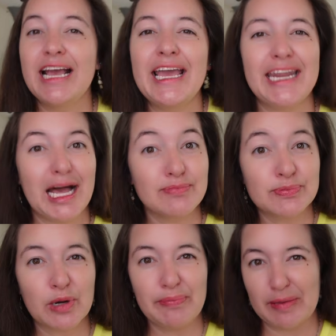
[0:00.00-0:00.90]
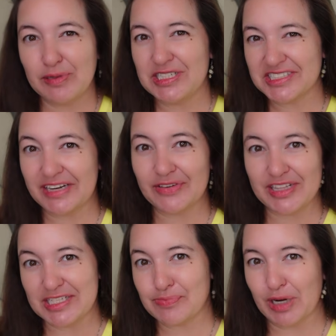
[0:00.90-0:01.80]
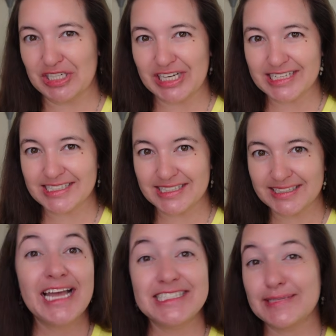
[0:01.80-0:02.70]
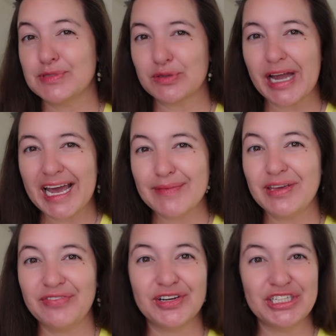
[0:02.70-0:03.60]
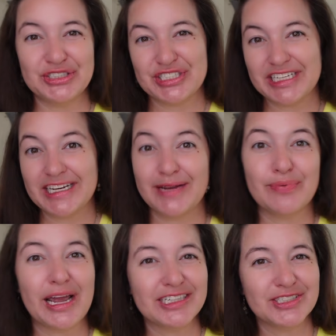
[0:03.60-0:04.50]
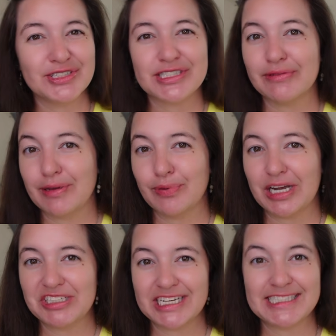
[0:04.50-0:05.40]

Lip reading: It helps more people discover these projects. And subscribe if you're interested in practical sewing projects